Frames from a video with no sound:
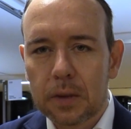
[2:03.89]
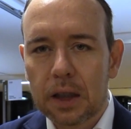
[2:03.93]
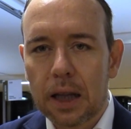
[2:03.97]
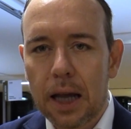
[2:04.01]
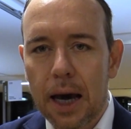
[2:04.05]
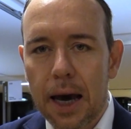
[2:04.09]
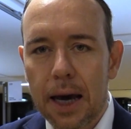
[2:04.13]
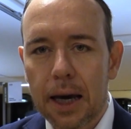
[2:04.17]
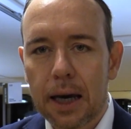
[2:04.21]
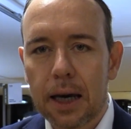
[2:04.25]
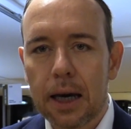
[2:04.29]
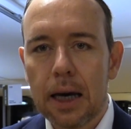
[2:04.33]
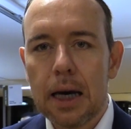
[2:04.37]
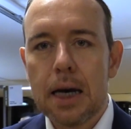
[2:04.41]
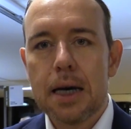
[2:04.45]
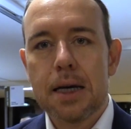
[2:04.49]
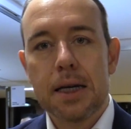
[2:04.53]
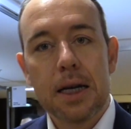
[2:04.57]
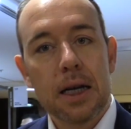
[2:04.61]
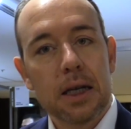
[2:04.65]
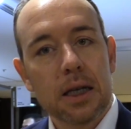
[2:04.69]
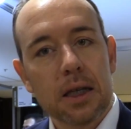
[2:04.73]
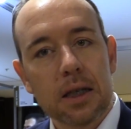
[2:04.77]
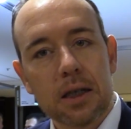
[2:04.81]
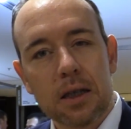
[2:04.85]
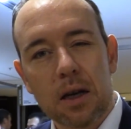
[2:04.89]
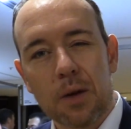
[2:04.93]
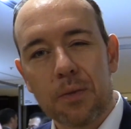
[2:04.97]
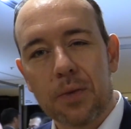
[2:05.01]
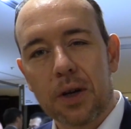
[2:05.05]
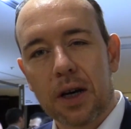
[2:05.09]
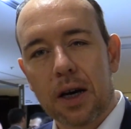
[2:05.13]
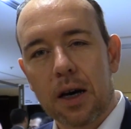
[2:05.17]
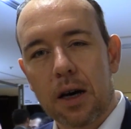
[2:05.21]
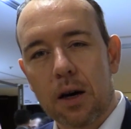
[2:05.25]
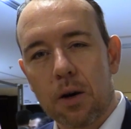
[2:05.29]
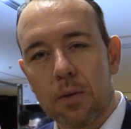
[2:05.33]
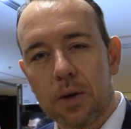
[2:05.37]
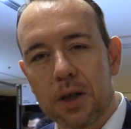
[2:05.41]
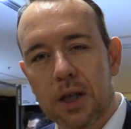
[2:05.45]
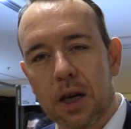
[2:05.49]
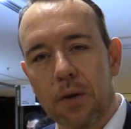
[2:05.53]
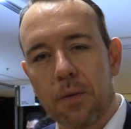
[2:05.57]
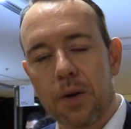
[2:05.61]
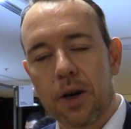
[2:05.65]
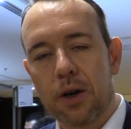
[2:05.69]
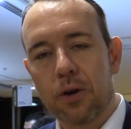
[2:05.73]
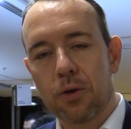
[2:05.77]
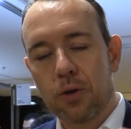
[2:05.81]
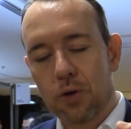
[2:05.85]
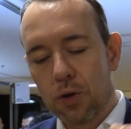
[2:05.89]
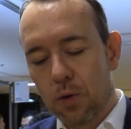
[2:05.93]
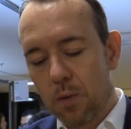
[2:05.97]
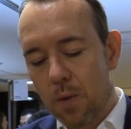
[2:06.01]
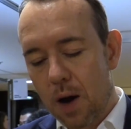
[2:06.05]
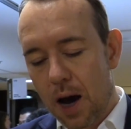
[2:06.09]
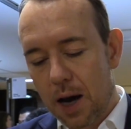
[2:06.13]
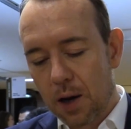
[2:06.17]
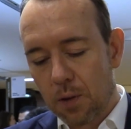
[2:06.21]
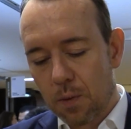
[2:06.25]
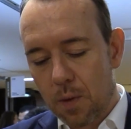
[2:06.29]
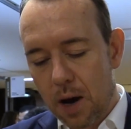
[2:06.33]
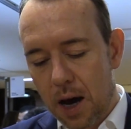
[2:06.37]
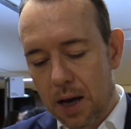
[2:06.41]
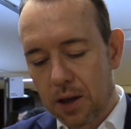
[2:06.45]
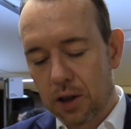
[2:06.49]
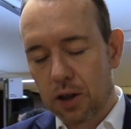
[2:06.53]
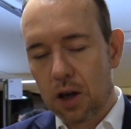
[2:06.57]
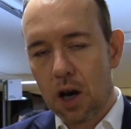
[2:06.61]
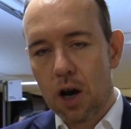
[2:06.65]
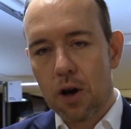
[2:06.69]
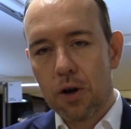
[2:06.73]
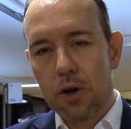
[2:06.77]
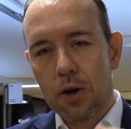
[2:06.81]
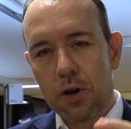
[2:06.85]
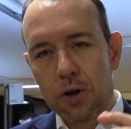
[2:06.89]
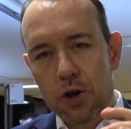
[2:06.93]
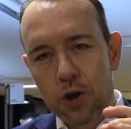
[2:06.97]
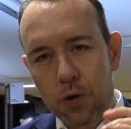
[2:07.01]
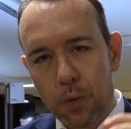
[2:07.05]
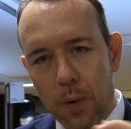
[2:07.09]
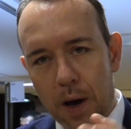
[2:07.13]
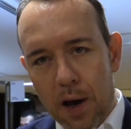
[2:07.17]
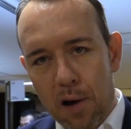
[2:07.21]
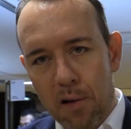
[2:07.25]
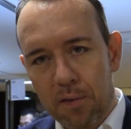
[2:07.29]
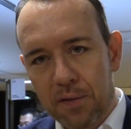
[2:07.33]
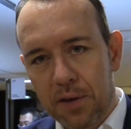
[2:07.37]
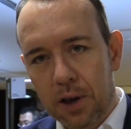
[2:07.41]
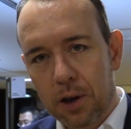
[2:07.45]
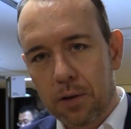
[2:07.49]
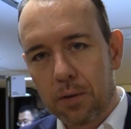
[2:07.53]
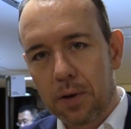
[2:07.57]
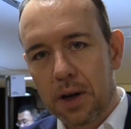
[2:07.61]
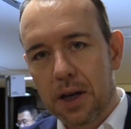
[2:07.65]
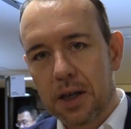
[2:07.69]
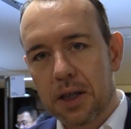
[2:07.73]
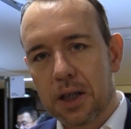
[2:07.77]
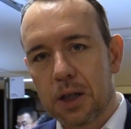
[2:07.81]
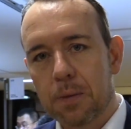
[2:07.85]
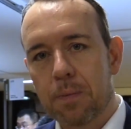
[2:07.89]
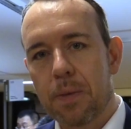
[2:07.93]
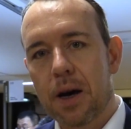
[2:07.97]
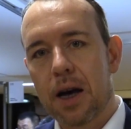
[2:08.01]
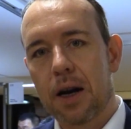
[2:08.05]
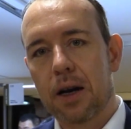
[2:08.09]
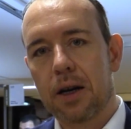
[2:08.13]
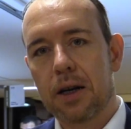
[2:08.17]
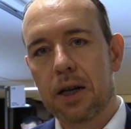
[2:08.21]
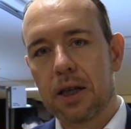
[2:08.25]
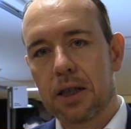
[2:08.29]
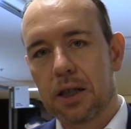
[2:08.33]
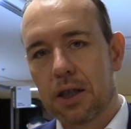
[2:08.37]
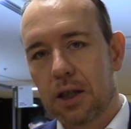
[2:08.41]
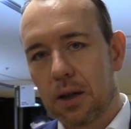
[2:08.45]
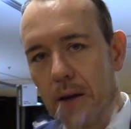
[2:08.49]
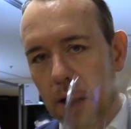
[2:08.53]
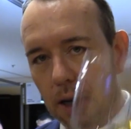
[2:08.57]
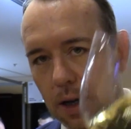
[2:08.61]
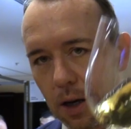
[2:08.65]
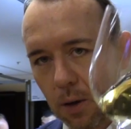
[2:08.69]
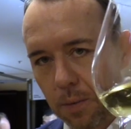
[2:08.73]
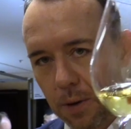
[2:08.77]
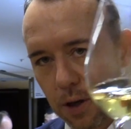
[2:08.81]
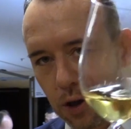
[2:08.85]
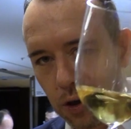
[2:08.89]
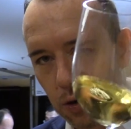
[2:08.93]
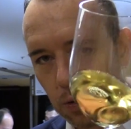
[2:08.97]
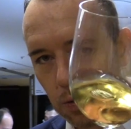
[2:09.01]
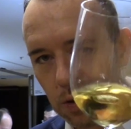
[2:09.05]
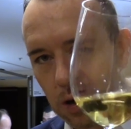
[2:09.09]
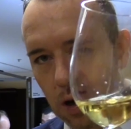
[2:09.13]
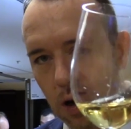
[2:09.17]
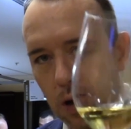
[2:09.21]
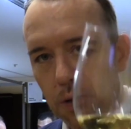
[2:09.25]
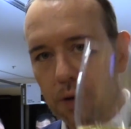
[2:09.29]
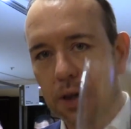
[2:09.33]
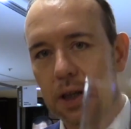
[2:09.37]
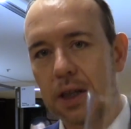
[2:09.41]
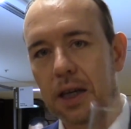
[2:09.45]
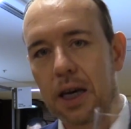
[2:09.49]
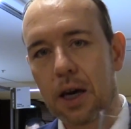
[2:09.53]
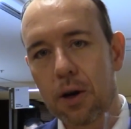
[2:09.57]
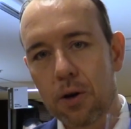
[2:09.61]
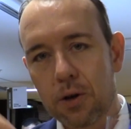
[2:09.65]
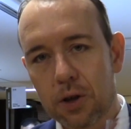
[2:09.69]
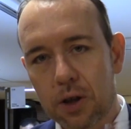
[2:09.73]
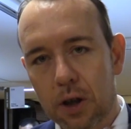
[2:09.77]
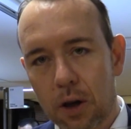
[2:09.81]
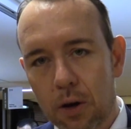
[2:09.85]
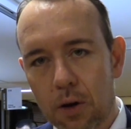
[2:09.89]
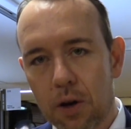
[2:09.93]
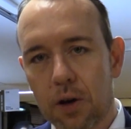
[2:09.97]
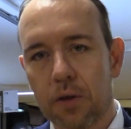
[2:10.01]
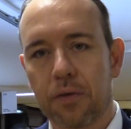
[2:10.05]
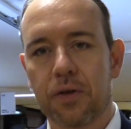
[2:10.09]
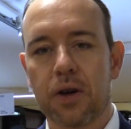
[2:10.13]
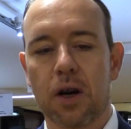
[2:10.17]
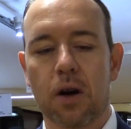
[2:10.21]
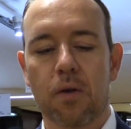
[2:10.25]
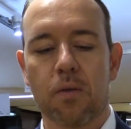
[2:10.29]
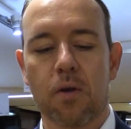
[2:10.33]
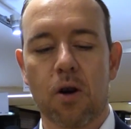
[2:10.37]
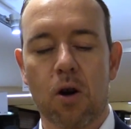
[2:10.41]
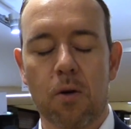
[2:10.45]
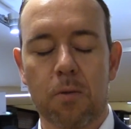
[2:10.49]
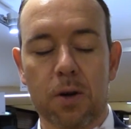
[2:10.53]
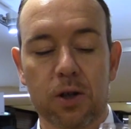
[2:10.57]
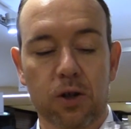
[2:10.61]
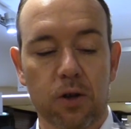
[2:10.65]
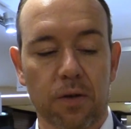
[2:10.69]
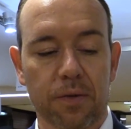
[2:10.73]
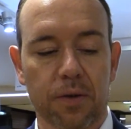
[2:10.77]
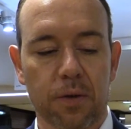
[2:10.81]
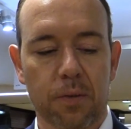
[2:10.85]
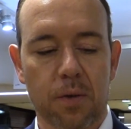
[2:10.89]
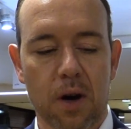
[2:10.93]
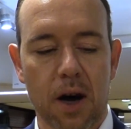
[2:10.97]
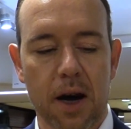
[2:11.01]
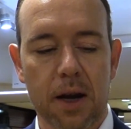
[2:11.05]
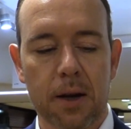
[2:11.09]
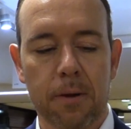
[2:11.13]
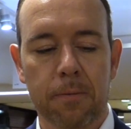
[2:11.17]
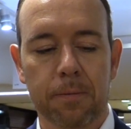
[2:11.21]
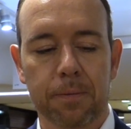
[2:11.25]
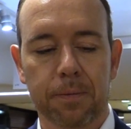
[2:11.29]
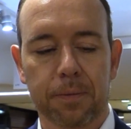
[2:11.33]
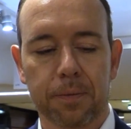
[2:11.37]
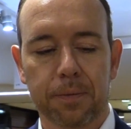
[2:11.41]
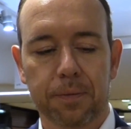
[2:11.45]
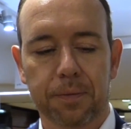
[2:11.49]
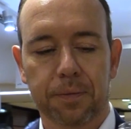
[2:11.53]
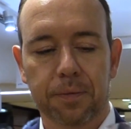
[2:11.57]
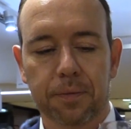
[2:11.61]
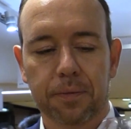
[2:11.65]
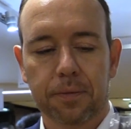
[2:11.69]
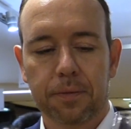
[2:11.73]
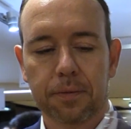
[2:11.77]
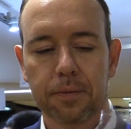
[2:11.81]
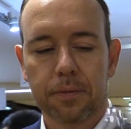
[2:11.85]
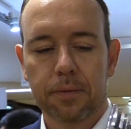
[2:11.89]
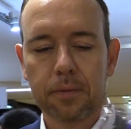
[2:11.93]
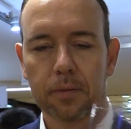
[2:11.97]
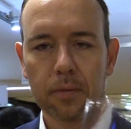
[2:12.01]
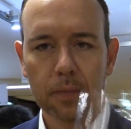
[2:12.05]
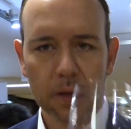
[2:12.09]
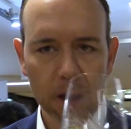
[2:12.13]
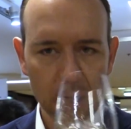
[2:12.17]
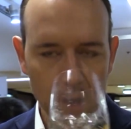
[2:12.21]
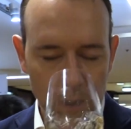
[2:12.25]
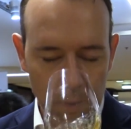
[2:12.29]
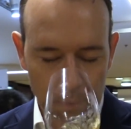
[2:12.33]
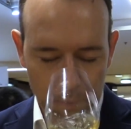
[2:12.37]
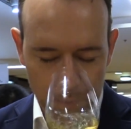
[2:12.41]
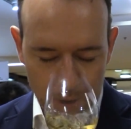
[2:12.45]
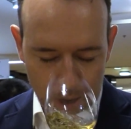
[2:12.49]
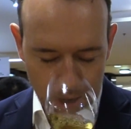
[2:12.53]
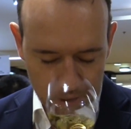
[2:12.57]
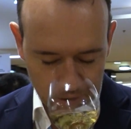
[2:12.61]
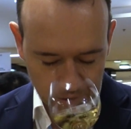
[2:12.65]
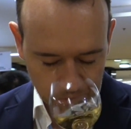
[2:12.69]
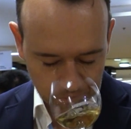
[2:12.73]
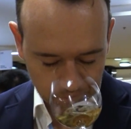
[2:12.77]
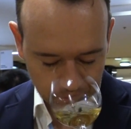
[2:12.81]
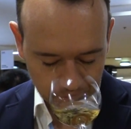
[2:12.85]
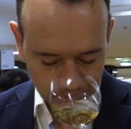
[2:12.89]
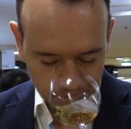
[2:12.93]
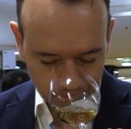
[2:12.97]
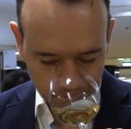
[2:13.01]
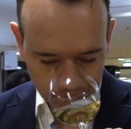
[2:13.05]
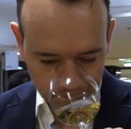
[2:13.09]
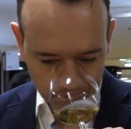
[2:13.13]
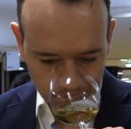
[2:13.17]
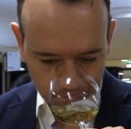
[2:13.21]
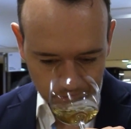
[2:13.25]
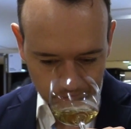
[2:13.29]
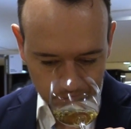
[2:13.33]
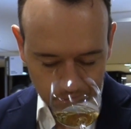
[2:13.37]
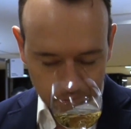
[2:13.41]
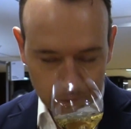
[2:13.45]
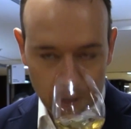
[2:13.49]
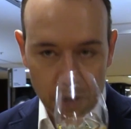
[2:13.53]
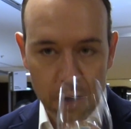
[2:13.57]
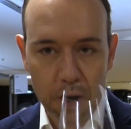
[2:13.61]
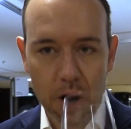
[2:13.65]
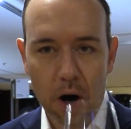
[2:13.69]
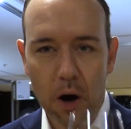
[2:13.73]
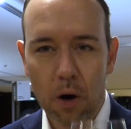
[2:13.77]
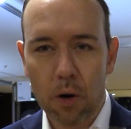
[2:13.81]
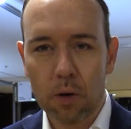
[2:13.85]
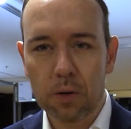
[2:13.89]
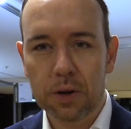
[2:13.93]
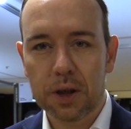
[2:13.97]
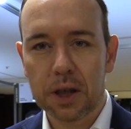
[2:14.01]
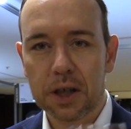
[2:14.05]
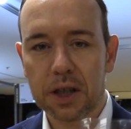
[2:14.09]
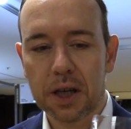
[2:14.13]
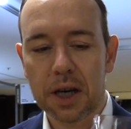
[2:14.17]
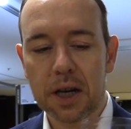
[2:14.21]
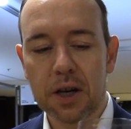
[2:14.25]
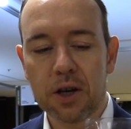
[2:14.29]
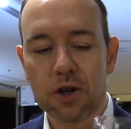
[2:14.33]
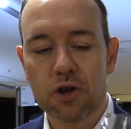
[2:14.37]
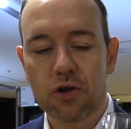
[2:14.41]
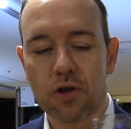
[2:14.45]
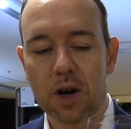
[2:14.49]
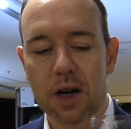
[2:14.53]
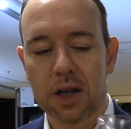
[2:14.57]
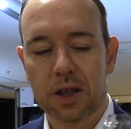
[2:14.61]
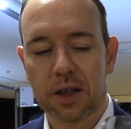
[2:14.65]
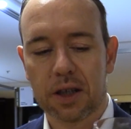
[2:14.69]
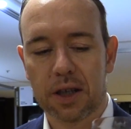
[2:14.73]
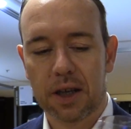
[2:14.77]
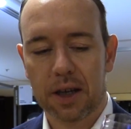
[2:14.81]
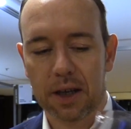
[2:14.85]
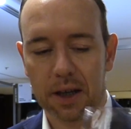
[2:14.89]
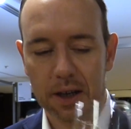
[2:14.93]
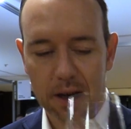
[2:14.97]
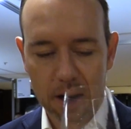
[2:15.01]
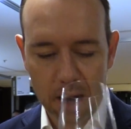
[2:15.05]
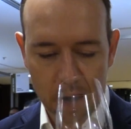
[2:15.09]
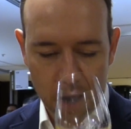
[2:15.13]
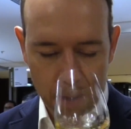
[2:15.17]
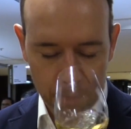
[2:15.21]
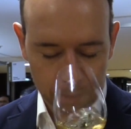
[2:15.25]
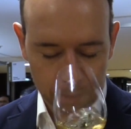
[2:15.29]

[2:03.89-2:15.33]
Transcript: Like, this is something I always say, when you do white wines, 12 degrees is better. This is a little bit too cold. It kills a lot of the aromas of the wine. But the nose is interesting.